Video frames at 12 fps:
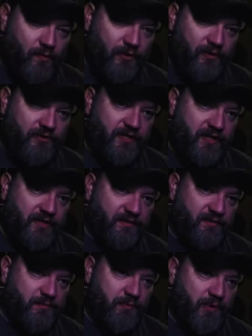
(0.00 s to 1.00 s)
When you're checking the
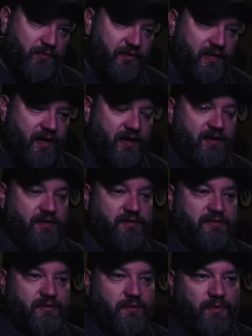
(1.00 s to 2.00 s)
spoke
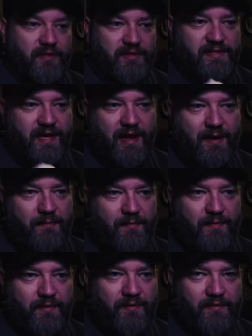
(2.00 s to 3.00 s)
tires, you want to tap
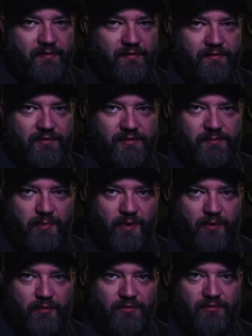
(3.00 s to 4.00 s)
the
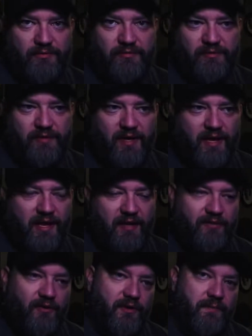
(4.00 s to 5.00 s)
spokes
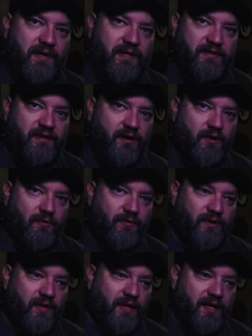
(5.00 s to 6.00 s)
and they'll emit a tone.
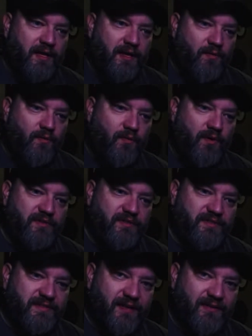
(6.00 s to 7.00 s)
Ones that
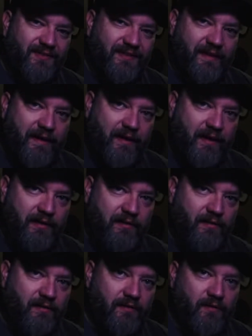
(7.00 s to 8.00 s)
sound dead
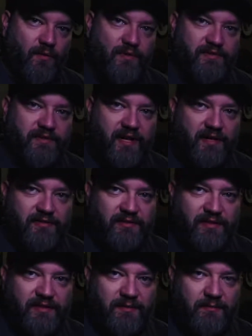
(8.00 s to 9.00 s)
are the ones that actually
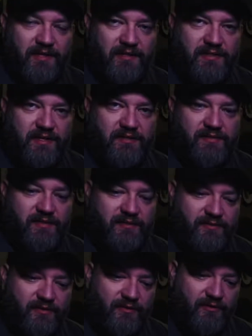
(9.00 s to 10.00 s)
need to be adjusted,
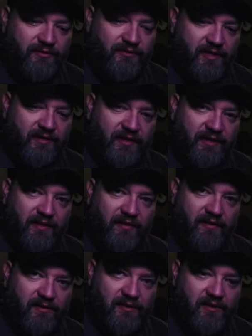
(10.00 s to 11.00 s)
so they'll sound like a
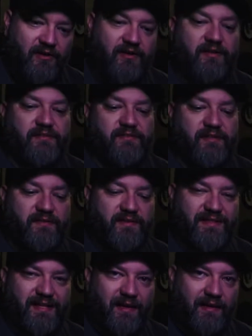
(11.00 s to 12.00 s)
clunk instead of
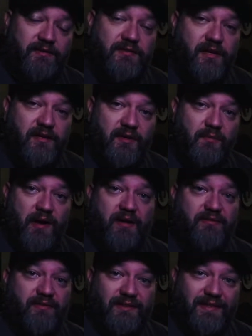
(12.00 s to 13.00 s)
a ting. Check your bike
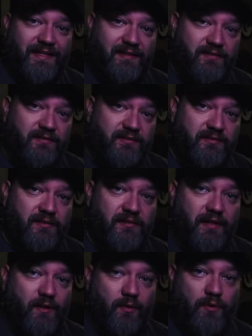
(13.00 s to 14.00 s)
for leaks,
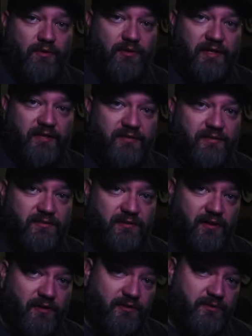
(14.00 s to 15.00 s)
like oil leaks.
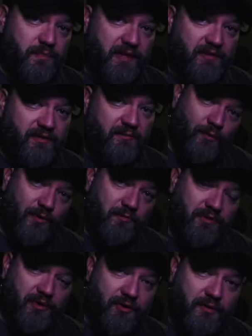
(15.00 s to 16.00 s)
You know, inspect the floor
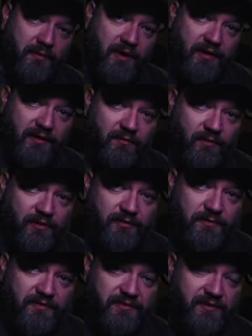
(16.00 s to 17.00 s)
below your bike where it's
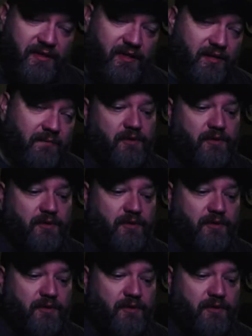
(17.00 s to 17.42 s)
been sitting.